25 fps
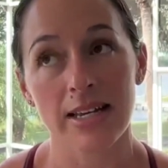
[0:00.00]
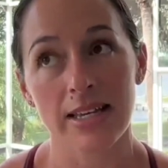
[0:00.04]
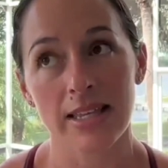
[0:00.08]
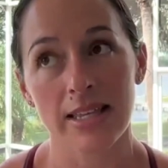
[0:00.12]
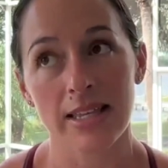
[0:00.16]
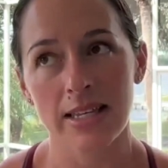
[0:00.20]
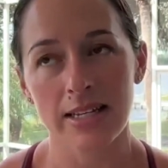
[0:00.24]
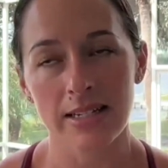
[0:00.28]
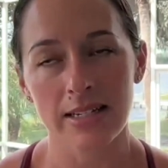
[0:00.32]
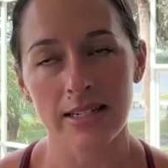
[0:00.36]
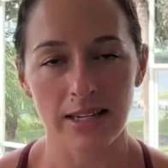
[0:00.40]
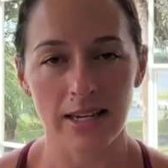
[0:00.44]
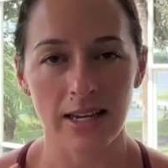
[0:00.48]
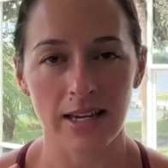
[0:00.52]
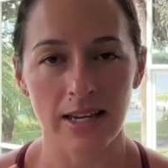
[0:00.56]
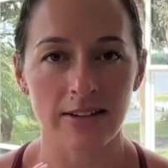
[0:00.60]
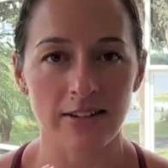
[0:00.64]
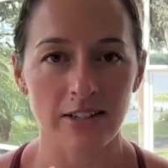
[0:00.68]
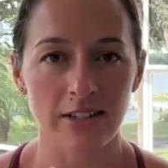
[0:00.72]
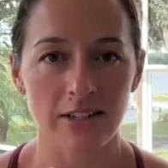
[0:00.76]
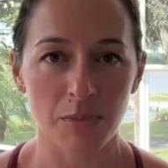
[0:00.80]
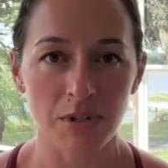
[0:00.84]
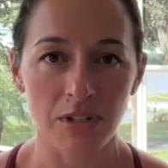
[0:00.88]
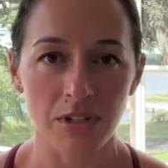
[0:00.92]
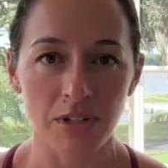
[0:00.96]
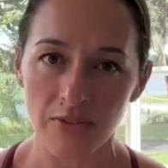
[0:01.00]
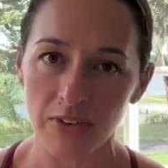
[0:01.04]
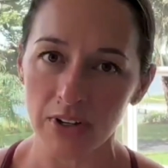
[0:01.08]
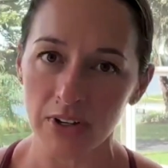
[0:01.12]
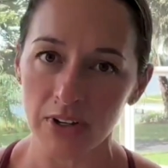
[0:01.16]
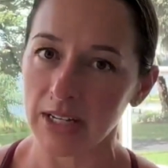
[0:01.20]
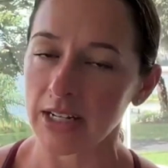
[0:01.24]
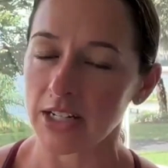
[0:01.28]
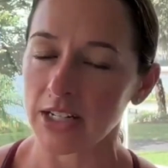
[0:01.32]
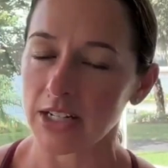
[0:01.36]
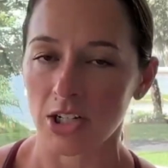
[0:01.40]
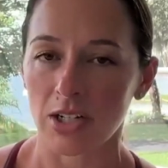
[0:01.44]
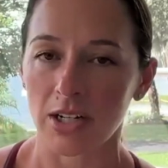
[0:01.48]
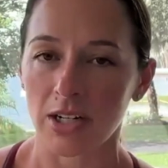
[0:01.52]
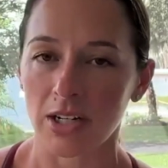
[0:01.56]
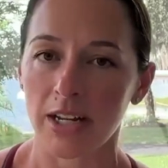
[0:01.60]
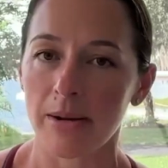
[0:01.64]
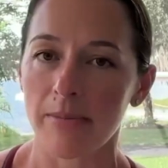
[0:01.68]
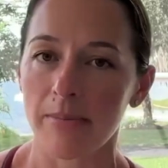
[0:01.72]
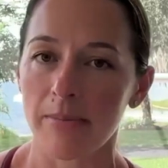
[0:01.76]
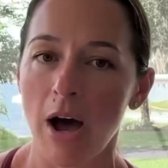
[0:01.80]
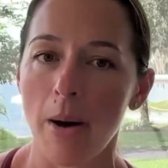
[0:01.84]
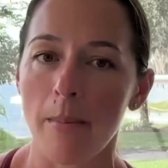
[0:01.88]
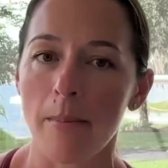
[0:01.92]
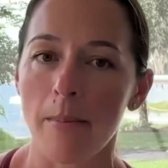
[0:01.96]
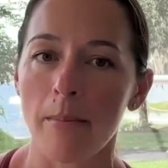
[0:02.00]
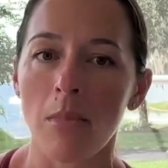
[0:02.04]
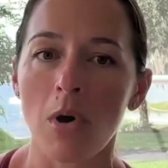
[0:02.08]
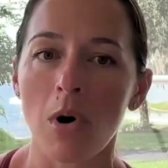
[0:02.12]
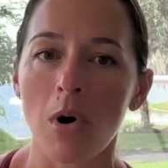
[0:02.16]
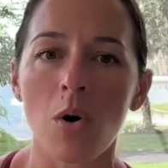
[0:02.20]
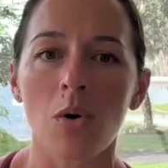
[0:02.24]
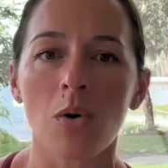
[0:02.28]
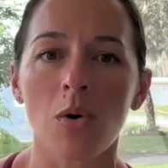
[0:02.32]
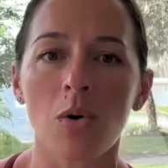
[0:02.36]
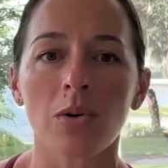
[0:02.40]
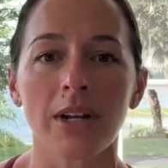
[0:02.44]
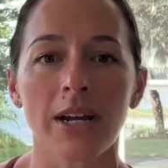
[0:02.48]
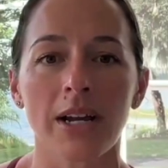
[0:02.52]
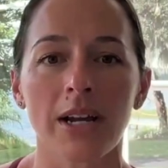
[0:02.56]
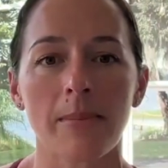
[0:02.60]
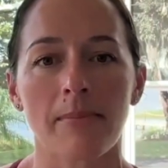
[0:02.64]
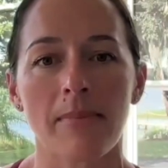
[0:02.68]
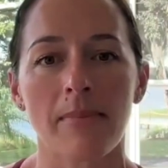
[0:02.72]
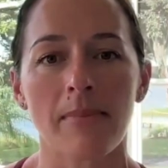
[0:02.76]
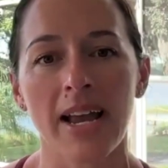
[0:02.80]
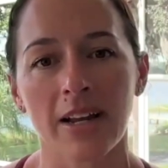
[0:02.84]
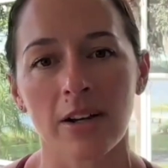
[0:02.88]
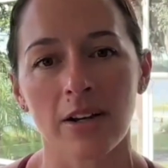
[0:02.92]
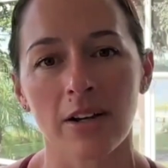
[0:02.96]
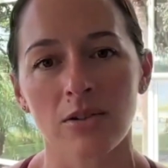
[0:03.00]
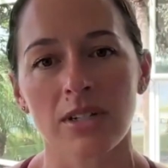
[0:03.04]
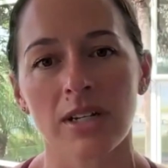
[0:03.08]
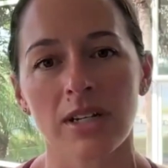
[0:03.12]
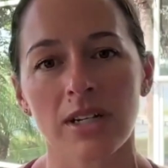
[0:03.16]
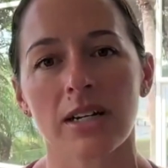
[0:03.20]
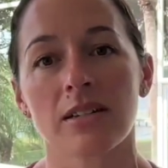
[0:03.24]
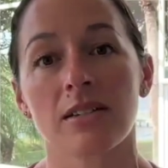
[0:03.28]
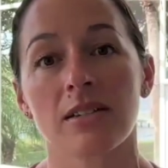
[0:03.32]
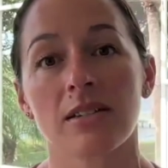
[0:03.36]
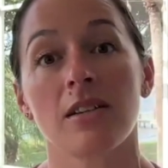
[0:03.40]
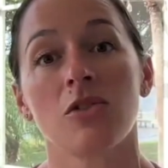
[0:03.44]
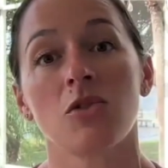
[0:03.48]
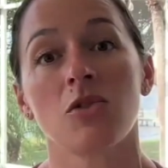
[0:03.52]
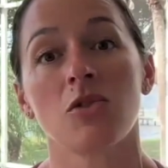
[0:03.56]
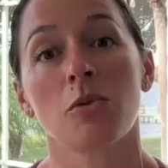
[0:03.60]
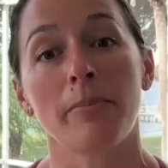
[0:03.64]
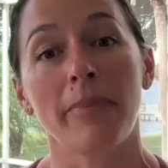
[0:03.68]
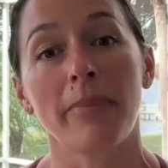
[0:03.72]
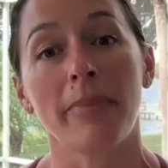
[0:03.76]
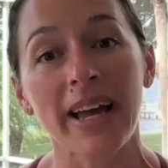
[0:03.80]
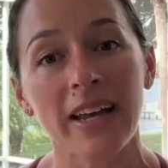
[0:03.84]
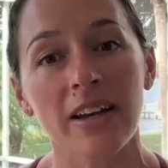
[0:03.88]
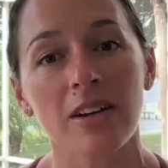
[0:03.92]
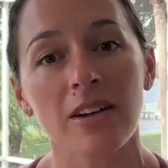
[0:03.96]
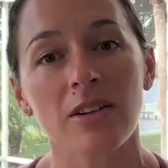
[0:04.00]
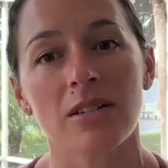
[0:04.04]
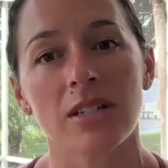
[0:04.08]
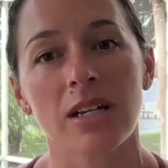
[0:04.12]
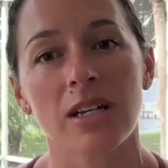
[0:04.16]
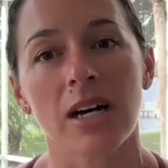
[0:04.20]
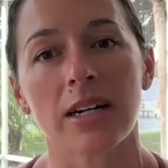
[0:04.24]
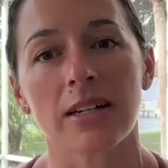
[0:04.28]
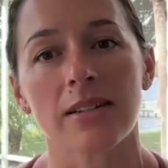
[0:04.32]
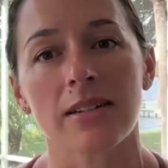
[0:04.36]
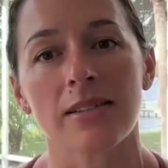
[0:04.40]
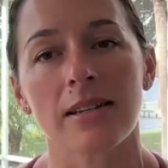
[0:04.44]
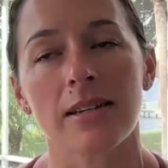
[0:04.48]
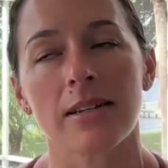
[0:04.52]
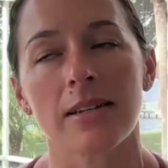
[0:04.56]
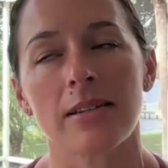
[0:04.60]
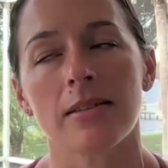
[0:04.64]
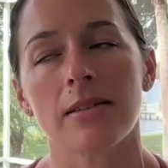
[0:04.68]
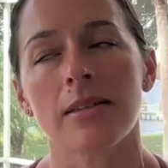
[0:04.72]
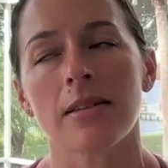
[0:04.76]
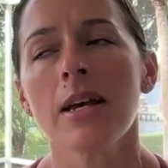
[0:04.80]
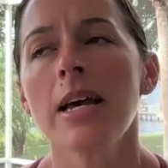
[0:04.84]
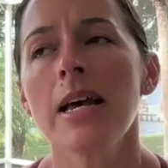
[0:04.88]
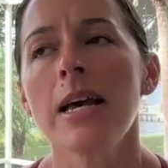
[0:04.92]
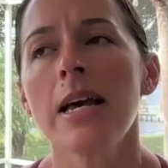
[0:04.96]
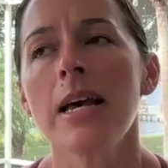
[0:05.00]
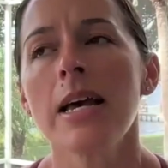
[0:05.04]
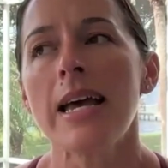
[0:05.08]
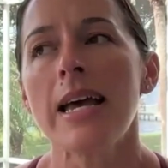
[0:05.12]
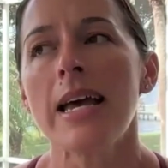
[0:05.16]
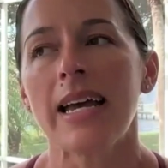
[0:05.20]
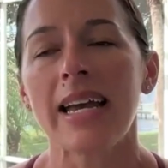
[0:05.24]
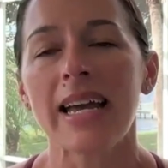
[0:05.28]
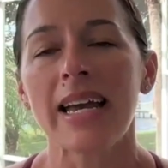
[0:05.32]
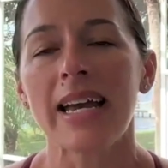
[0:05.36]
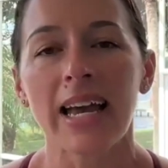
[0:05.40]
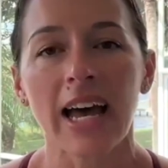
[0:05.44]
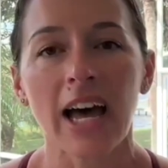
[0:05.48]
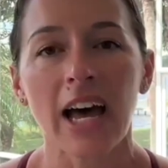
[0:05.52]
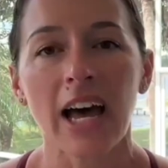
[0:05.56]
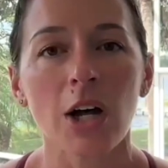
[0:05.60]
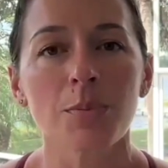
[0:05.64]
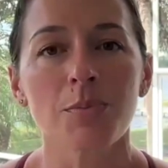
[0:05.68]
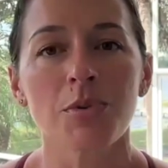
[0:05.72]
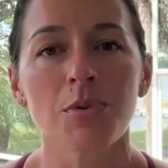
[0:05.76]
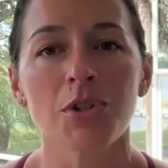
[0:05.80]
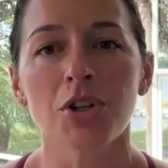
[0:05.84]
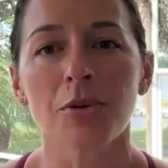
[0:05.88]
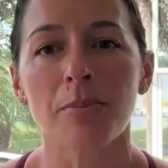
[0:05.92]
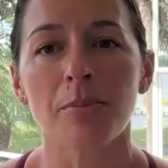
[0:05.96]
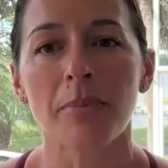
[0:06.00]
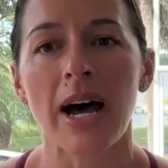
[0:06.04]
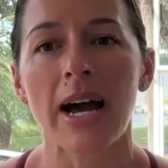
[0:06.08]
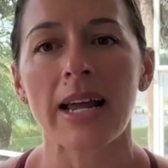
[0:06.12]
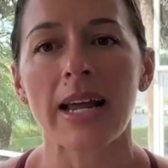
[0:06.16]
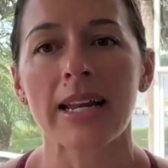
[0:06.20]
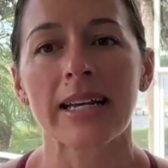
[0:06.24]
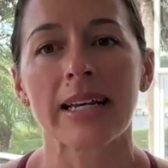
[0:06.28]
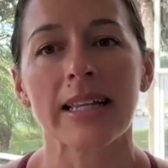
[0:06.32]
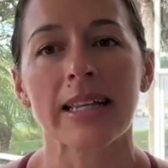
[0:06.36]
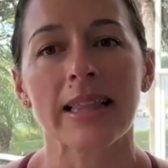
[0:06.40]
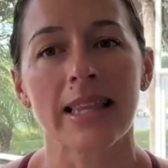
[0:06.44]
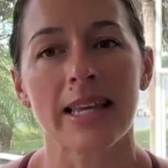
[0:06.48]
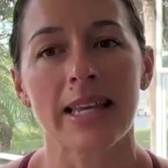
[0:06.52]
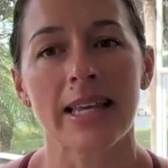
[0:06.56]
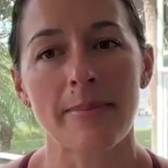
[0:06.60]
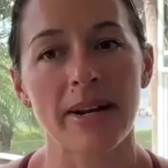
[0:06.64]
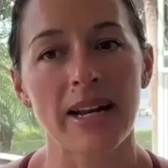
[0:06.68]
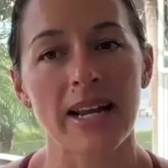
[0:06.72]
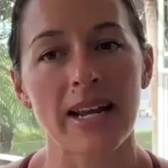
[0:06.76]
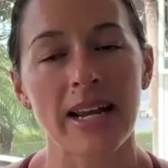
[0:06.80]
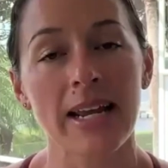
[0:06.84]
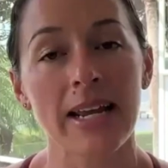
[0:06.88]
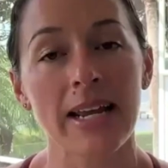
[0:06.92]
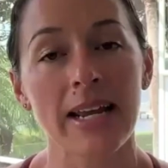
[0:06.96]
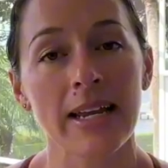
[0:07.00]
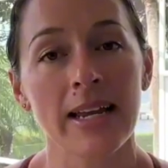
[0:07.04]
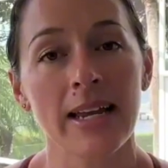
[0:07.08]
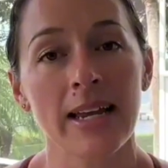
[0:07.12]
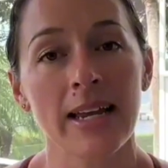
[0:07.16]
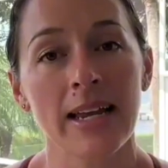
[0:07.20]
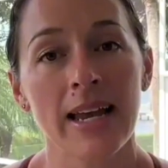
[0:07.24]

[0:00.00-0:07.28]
In this case, specifically talking about mold and mycotoxins or biotoxins, it helps your body eliminate.